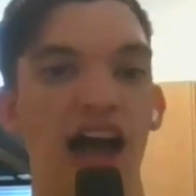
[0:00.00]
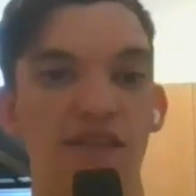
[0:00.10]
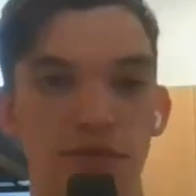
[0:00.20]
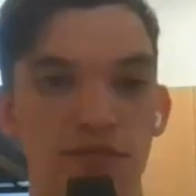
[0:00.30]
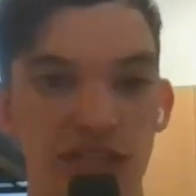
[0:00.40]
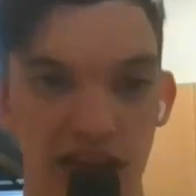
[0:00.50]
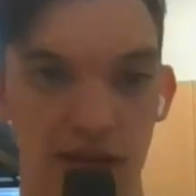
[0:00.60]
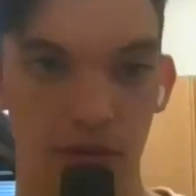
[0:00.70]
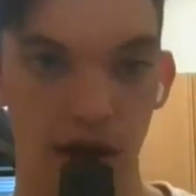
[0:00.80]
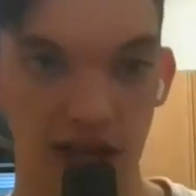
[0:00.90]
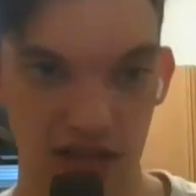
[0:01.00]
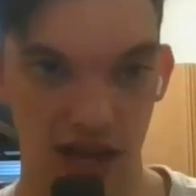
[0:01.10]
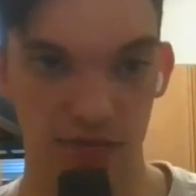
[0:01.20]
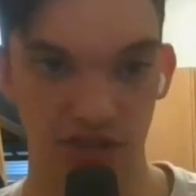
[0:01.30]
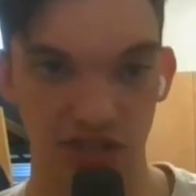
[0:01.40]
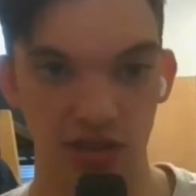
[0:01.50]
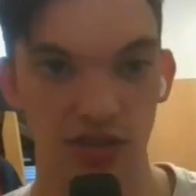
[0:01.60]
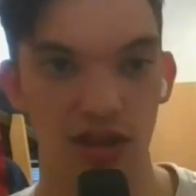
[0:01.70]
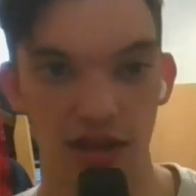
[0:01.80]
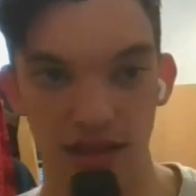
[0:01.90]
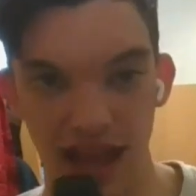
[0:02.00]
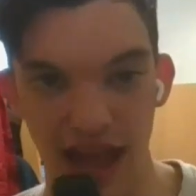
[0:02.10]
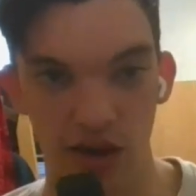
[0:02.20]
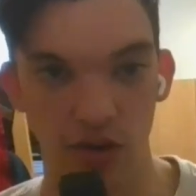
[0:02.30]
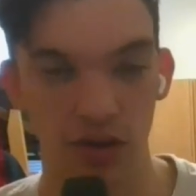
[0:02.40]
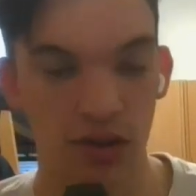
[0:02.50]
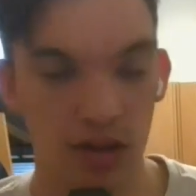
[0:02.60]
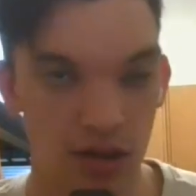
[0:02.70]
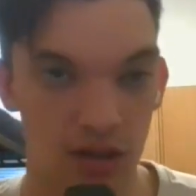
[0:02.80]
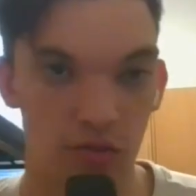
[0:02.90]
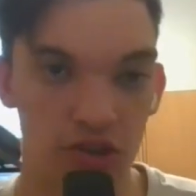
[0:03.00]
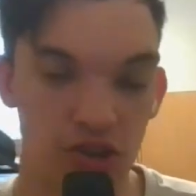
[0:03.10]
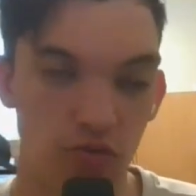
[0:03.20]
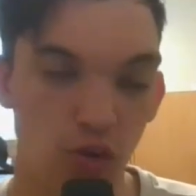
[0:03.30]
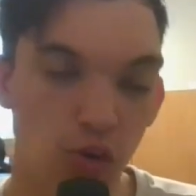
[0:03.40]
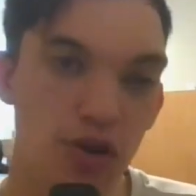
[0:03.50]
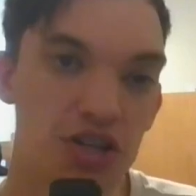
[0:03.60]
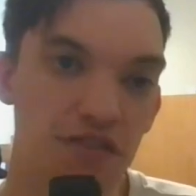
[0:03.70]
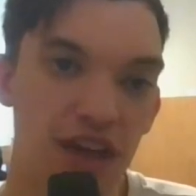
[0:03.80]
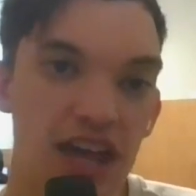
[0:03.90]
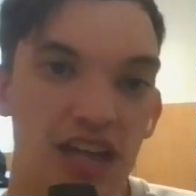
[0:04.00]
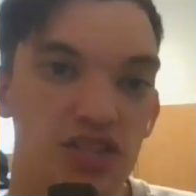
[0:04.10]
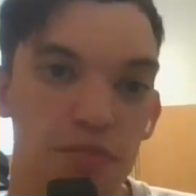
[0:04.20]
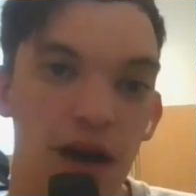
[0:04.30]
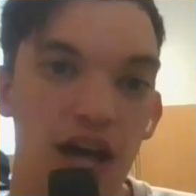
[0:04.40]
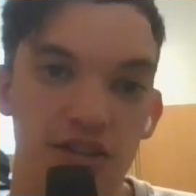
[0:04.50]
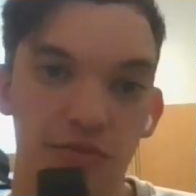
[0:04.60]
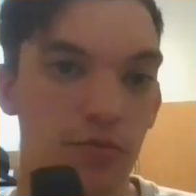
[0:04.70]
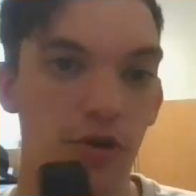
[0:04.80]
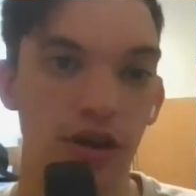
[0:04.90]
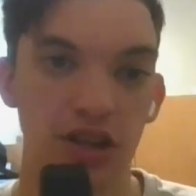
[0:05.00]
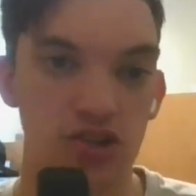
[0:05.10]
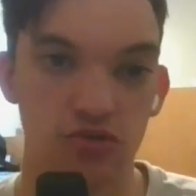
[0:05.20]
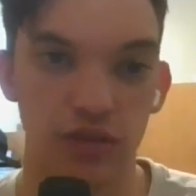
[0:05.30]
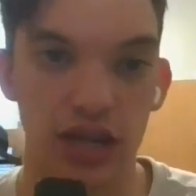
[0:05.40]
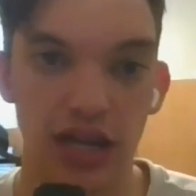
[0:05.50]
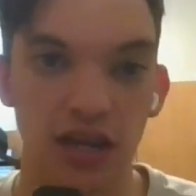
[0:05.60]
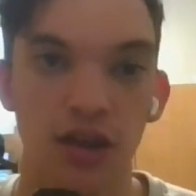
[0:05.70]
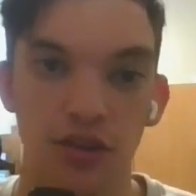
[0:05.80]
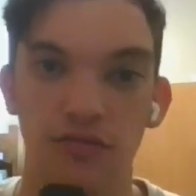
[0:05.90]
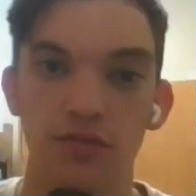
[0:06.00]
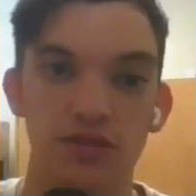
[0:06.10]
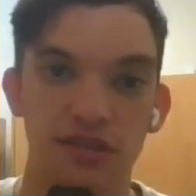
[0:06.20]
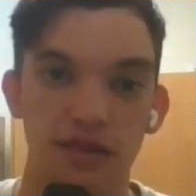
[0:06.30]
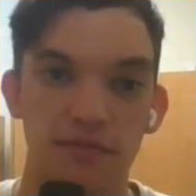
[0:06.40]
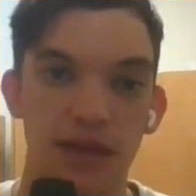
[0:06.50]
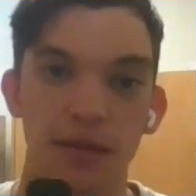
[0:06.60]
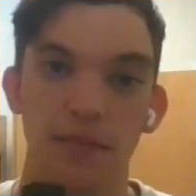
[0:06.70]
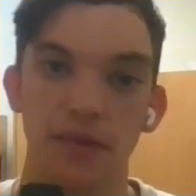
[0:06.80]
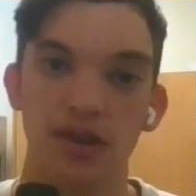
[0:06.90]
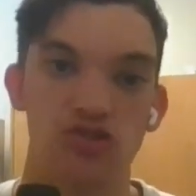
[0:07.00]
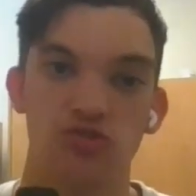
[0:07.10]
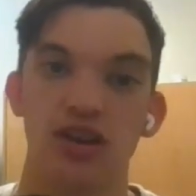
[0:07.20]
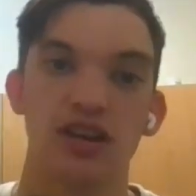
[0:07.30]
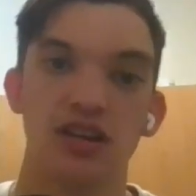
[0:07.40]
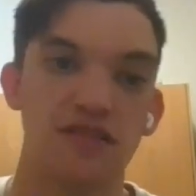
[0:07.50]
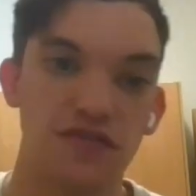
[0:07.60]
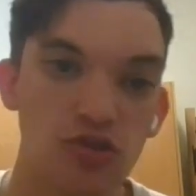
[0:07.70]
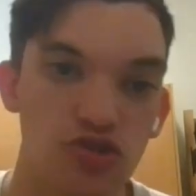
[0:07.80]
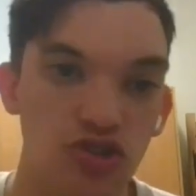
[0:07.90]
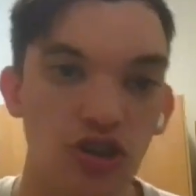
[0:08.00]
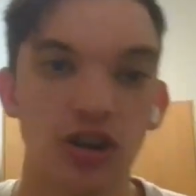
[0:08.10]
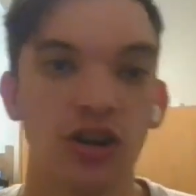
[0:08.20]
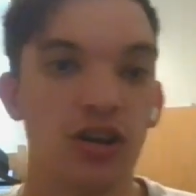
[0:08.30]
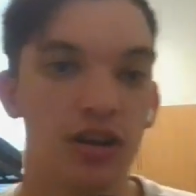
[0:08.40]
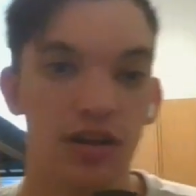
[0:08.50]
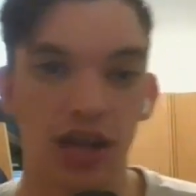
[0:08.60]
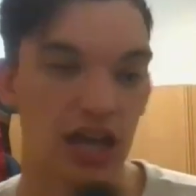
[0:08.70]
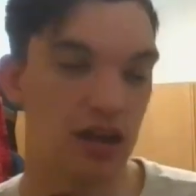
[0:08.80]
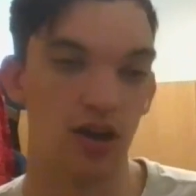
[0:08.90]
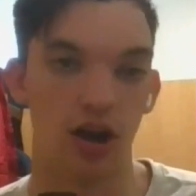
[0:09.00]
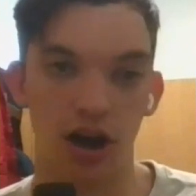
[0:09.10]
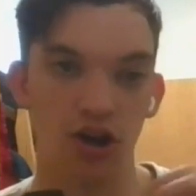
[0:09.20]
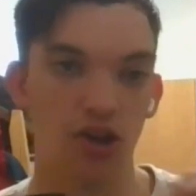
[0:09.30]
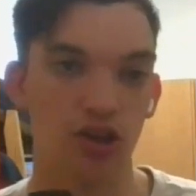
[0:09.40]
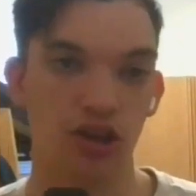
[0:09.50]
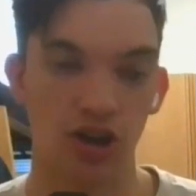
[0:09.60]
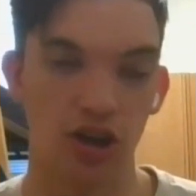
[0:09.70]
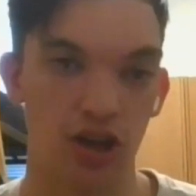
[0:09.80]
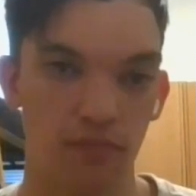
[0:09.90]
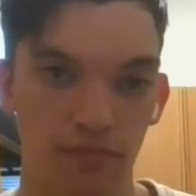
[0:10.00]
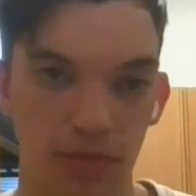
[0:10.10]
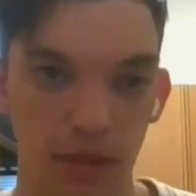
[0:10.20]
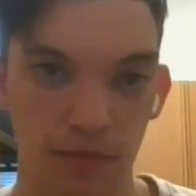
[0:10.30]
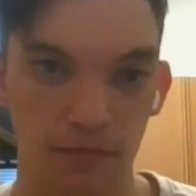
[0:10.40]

I have them taking Brian Thomas. Now, with the rumors of Higgins possibly wanting a trade, the rumors of him maybe being traded in the future, all in all,